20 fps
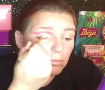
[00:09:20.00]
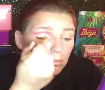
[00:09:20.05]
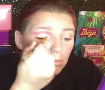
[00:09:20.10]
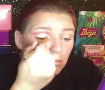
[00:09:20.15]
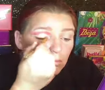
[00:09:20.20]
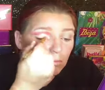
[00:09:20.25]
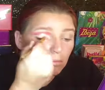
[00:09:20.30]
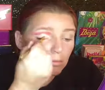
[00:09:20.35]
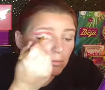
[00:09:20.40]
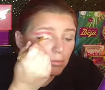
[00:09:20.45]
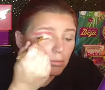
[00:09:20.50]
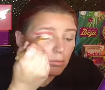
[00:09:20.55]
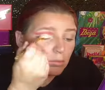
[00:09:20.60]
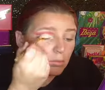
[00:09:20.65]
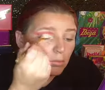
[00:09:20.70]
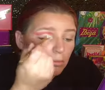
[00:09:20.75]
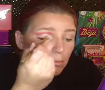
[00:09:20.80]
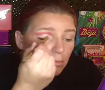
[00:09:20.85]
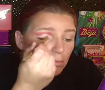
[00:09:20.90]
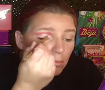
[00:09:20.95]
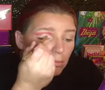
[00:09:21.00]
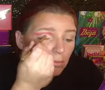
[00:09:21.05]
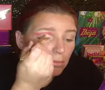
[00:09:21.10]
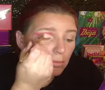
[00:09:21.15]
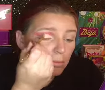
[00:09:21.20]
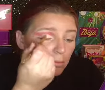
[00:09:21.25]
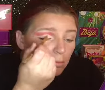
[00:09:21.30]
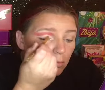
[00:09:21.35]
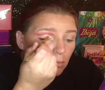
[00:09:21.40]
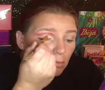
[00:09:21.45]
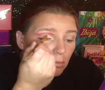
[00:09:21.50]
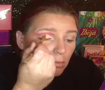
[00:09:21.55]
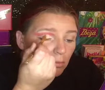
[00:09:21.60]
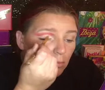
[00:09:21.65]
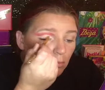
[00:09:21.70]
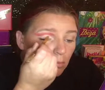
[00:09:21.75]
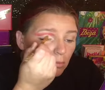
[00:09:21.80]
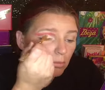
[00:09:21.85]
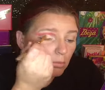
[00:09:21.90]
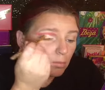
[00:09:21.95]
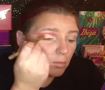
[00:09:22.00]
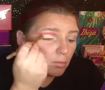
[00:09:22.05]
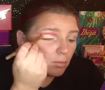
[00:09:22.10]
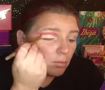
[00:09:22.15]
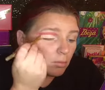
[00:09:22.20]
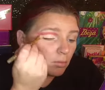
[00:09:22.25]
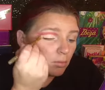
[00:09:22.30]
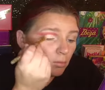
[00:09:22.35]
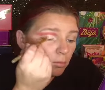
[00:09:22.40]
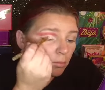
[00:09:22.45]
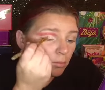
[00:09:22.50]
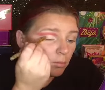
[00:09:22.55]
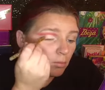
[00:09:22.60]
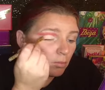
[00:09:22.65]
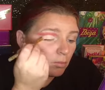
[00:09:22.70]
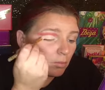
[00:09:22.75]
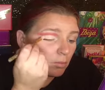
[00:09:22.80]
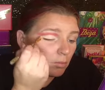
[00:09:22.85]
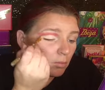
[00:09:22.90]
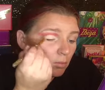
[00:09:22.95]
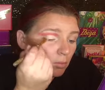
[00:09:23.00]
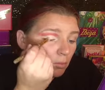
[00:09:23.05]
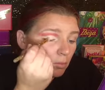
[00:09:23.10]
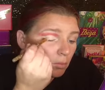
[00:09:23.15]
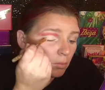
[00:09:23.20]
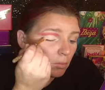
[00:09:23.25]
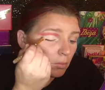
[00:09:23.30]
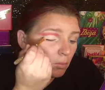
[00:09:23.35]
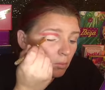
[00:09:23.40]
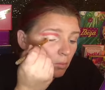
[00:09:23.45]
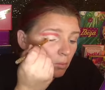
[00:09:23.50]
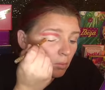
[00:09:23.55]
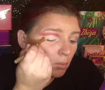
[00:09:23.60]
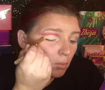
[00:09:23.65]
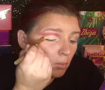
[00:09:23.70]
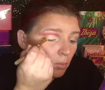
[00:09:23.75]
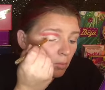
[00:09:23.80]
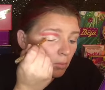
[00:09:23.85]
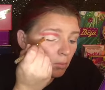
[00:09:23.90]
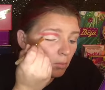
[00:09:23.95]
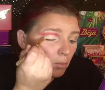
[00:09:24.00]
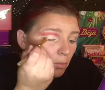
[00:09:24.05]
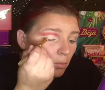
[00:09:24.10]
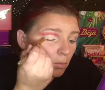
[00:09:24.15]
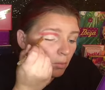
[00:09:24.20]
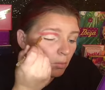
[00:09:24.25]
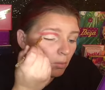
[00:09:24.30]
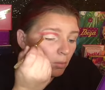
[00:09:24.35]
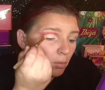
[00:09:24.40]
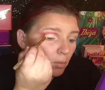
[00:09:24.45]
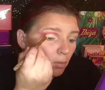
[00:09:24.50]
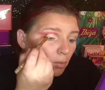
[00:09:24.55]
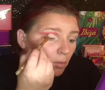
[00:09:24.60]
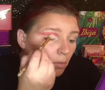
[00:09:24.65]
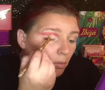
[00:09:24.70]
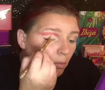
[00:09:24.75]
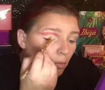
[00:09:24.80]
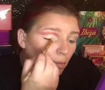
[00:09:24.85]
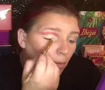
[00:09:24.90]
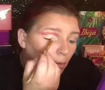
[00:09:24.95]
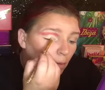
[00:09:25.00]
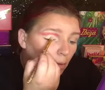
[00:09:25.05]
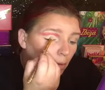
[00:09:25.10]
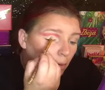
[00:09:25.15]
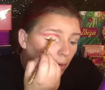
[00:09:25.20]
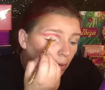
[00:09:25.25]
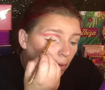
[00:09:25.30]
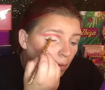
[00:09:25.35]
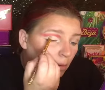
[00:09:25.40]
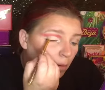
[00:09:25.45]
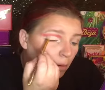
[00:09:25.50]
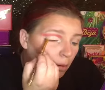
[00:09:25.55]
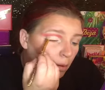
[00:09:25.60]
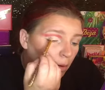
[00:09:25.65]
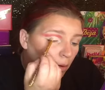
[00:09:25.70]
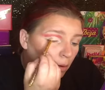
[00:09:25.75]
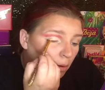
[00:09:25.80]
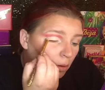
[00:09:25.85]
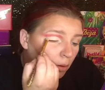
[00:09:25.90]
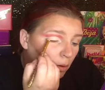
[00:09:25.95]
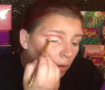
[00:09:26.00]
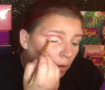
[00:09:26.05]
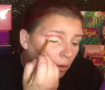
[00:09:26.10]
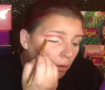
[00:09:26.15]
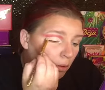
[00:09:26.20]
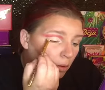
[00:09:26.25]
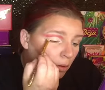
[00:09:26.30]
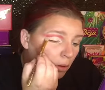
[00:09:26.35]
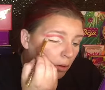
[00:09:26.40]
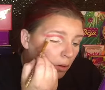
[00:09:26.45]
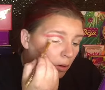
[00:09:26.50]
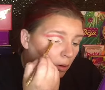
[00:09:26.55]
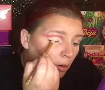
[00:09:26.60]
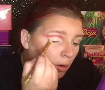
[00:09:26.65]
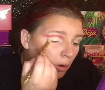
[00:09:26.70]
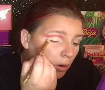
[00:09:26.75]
Nobody speaks.